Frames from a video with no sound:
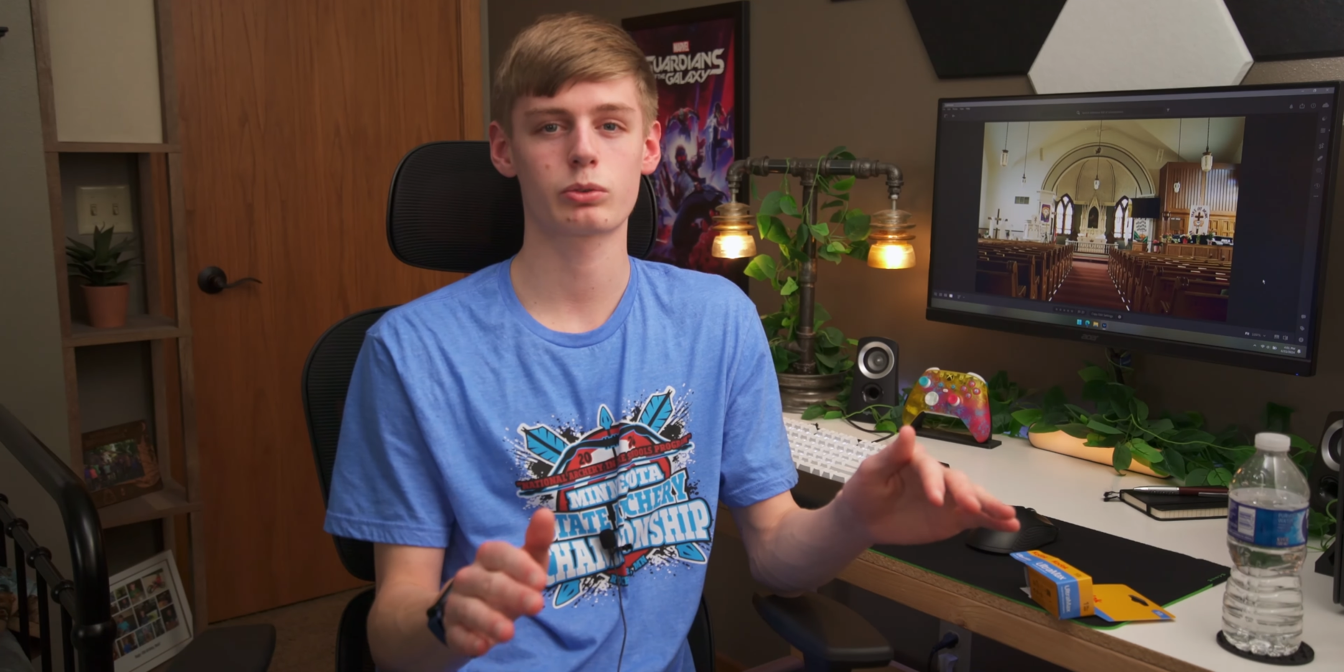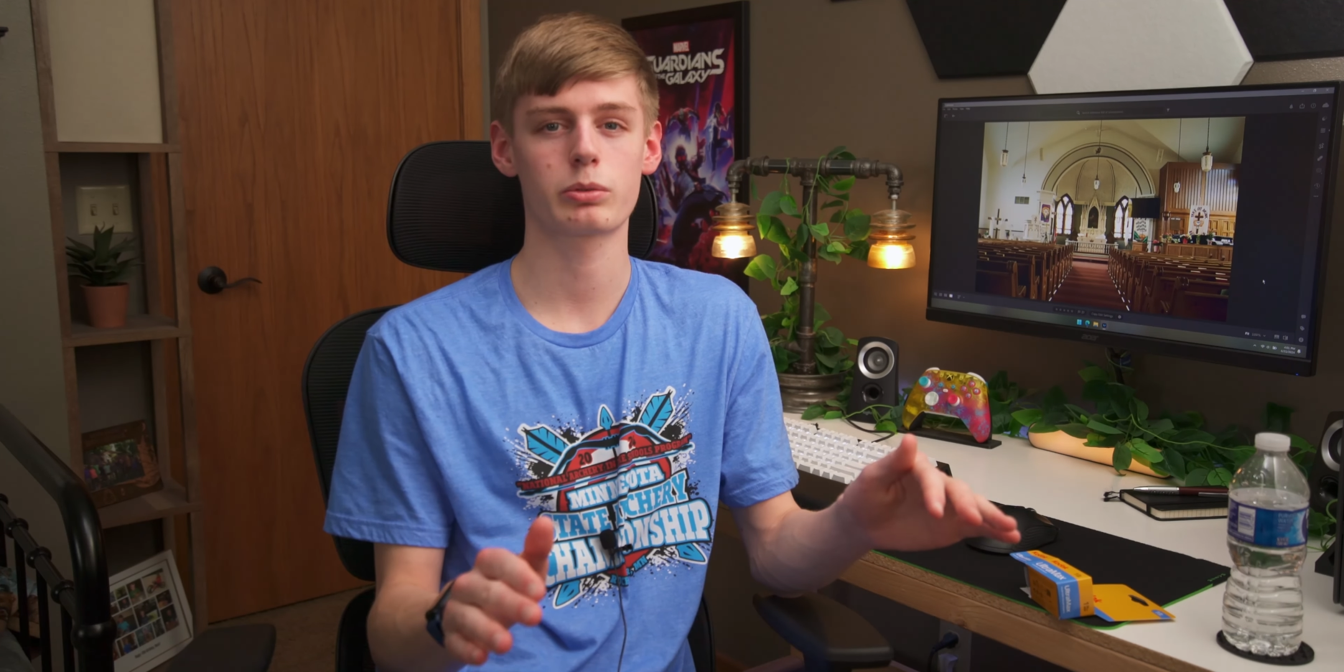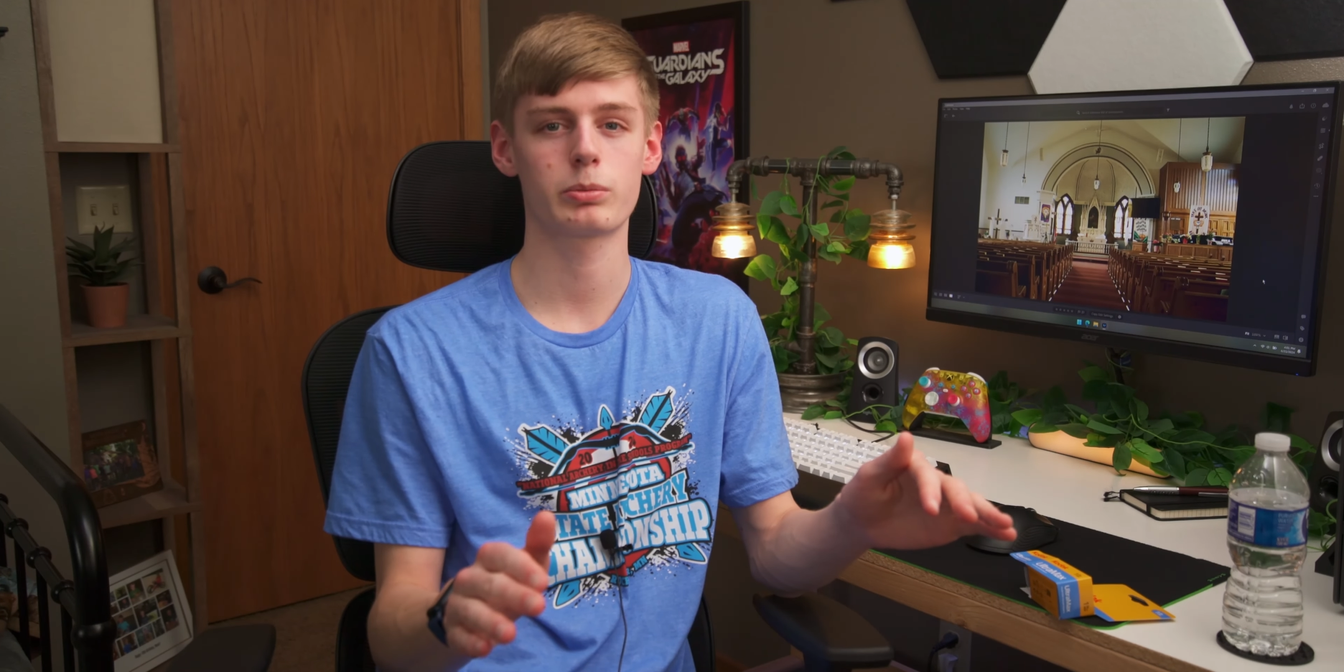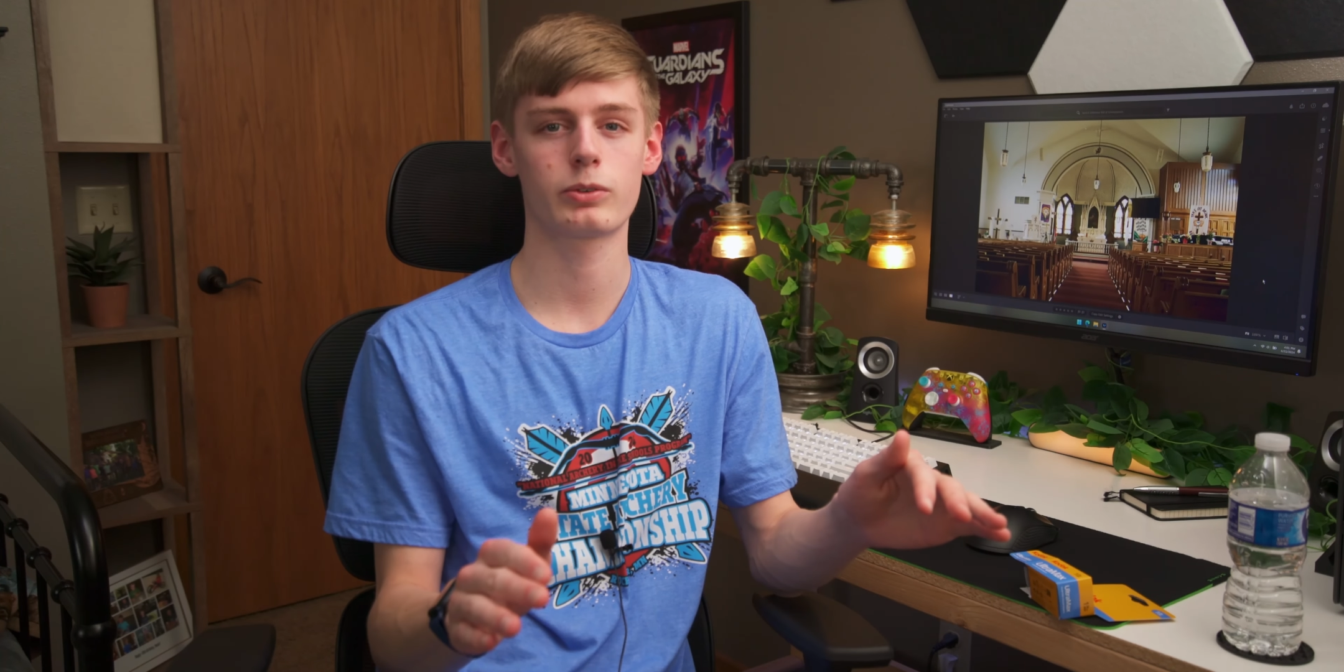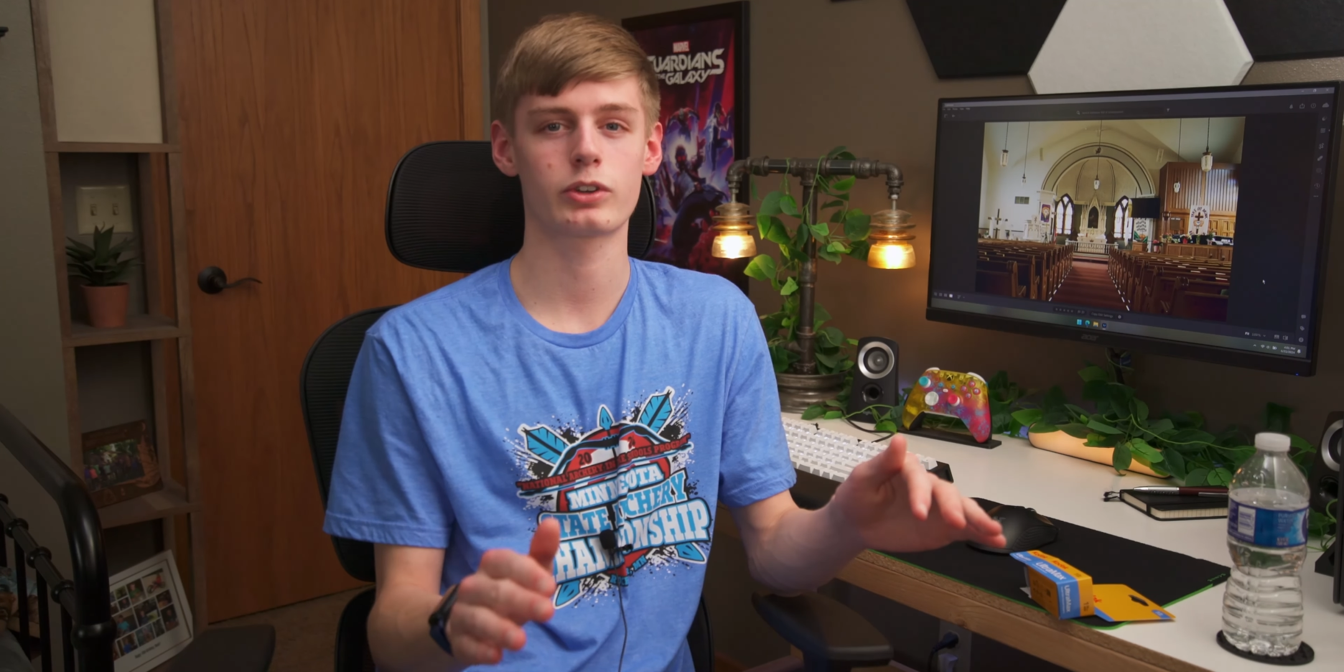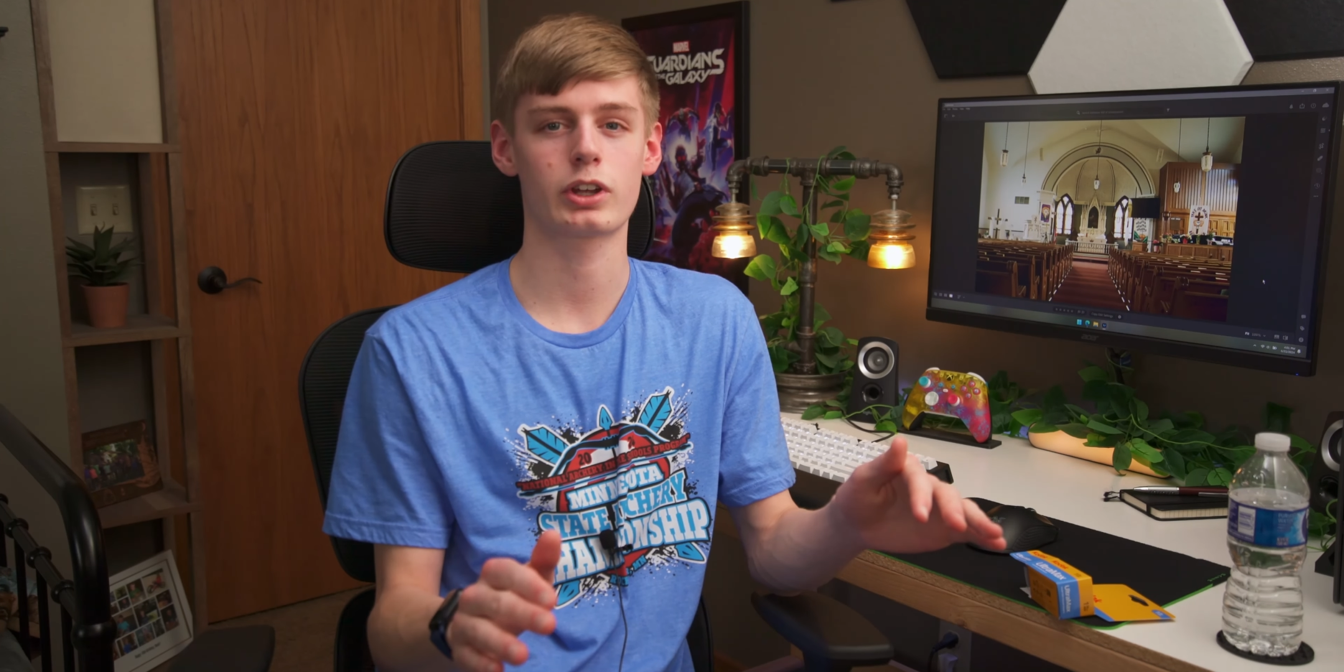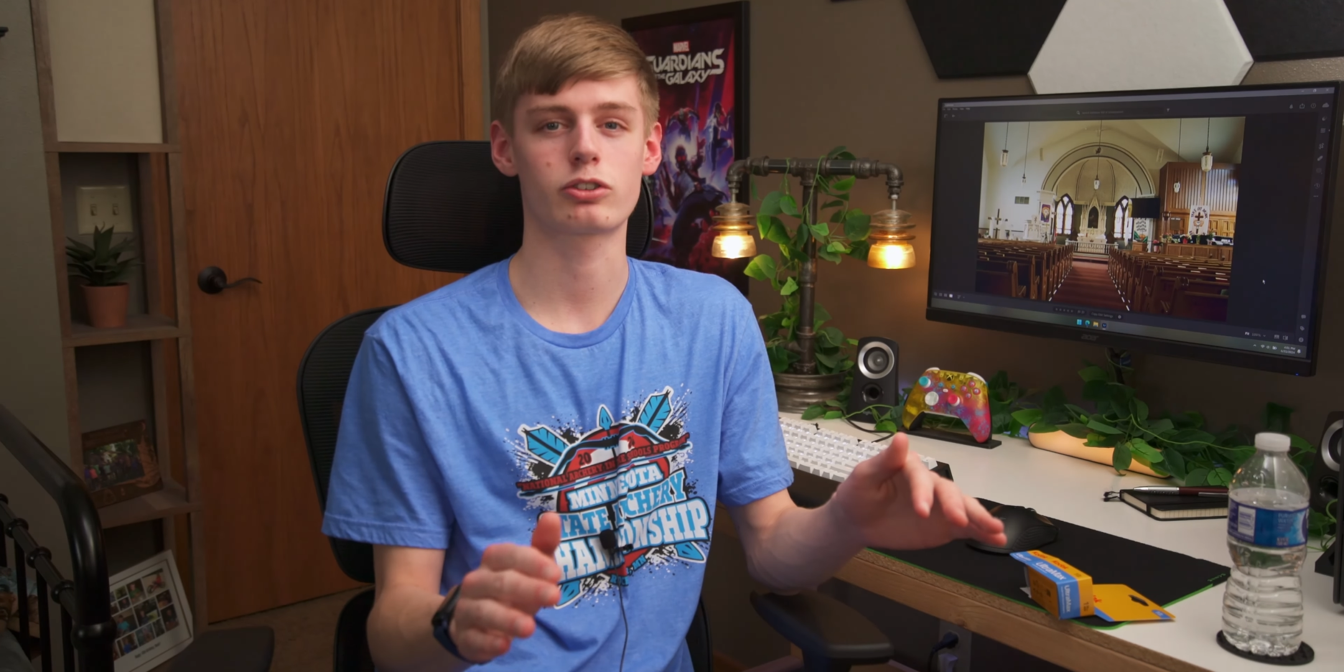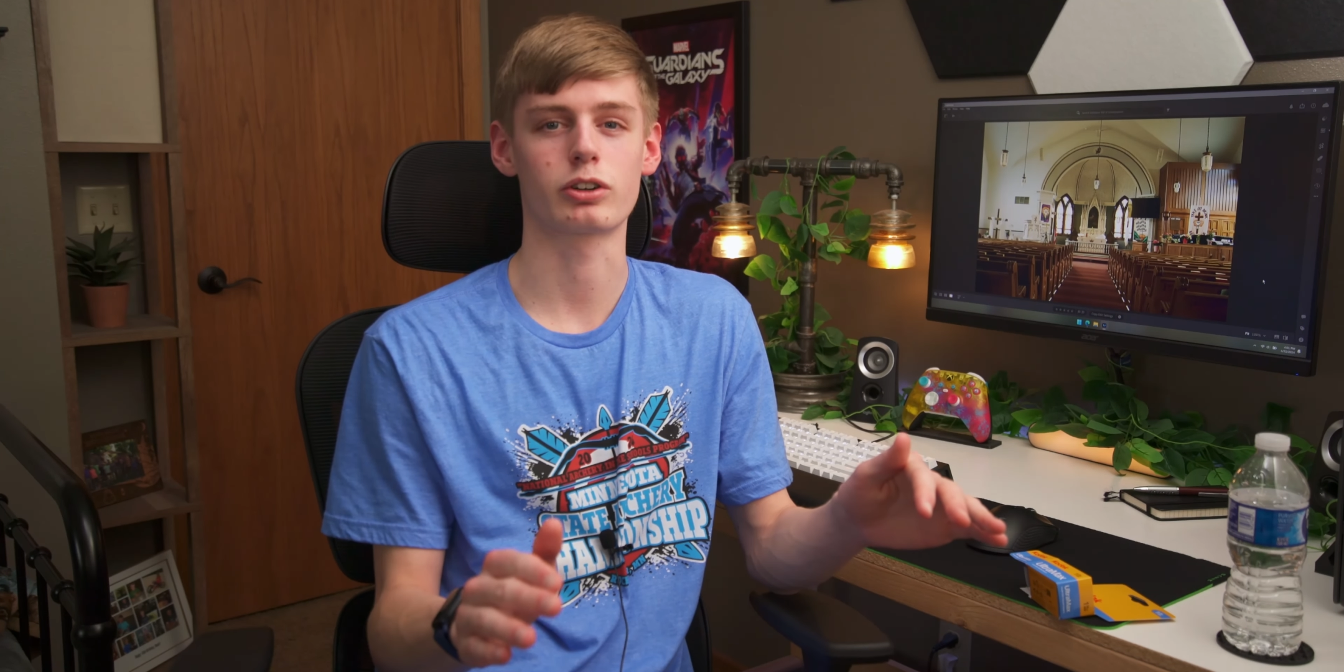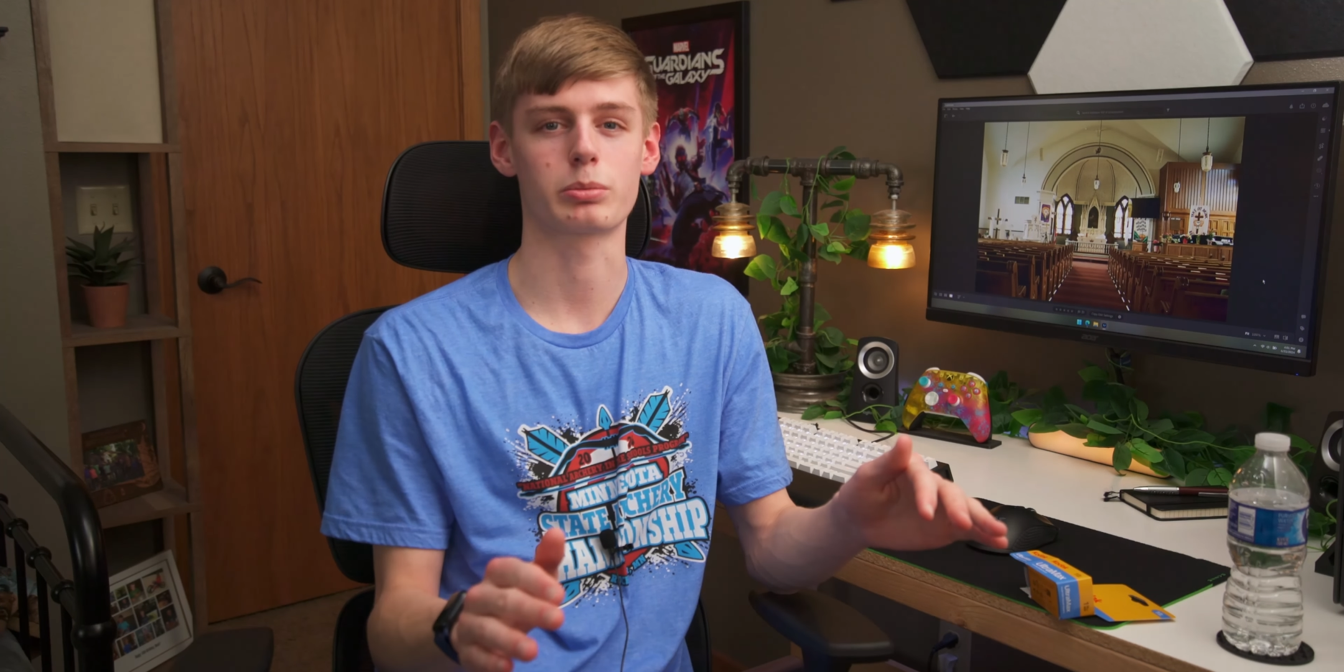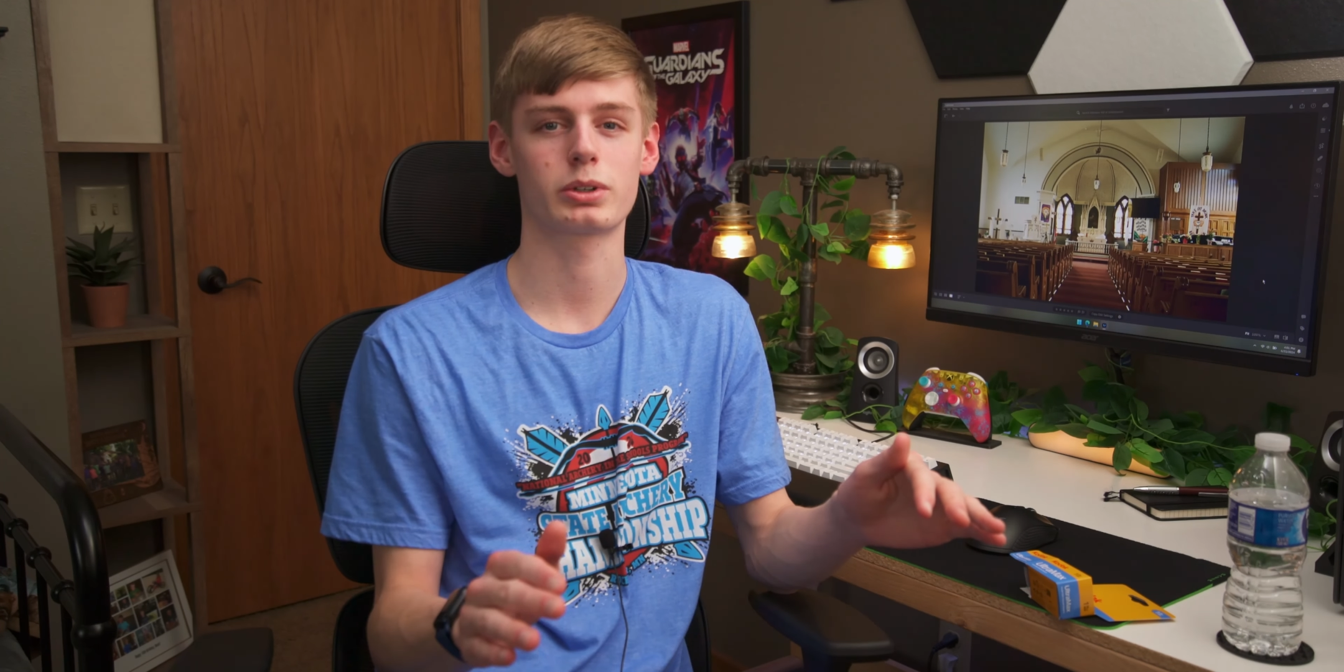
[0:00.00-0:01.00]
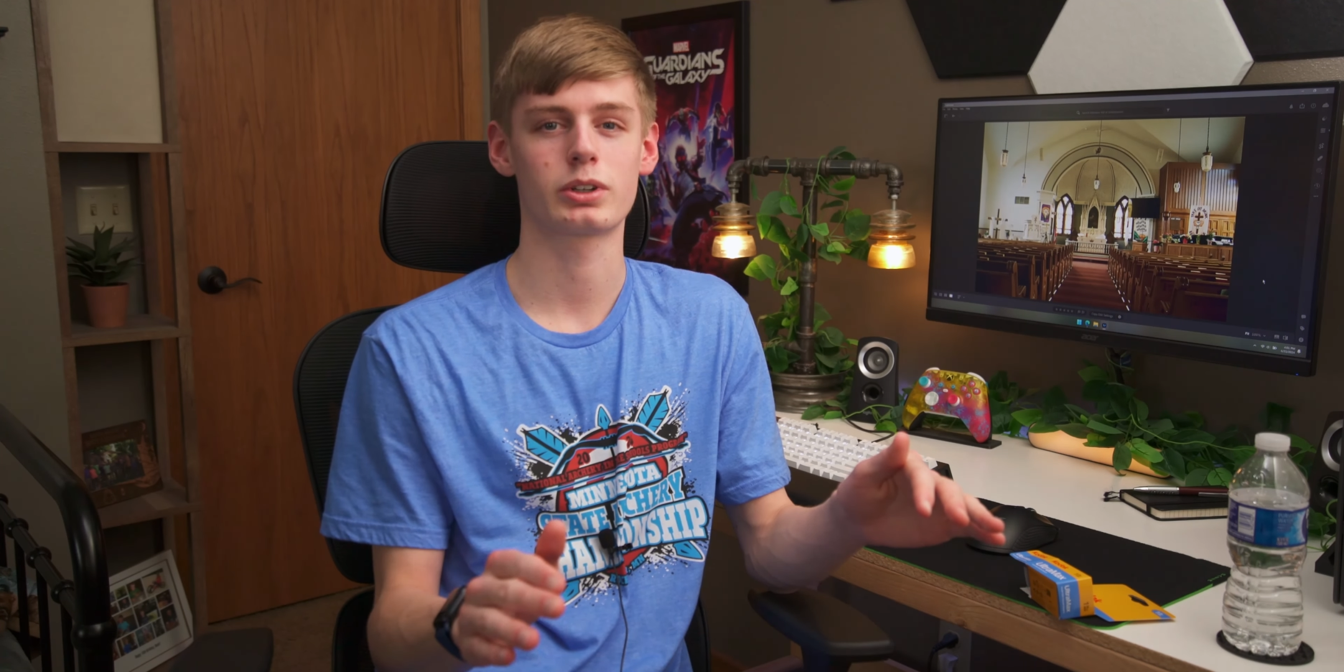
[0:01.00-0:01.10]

with me for that trip.